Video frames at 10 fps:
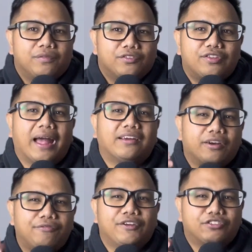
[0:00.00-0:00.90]

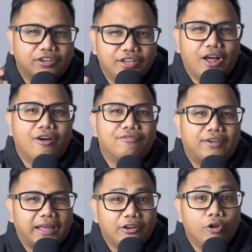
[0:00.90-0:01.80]
sacrificial love
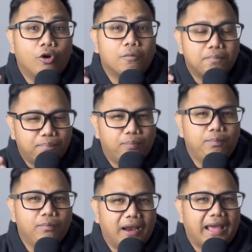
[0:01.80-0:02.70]
can look
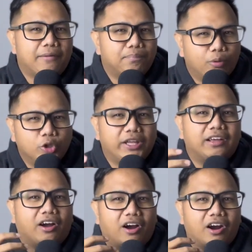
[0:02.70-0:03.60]
like
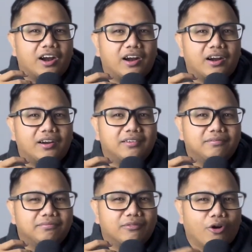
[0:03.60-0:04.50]
putting our
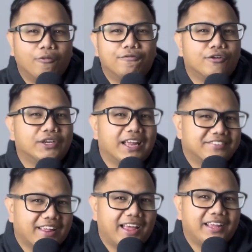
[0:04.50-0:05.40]
comfort
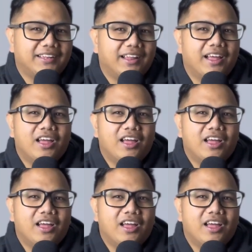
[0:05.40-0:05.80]
aside.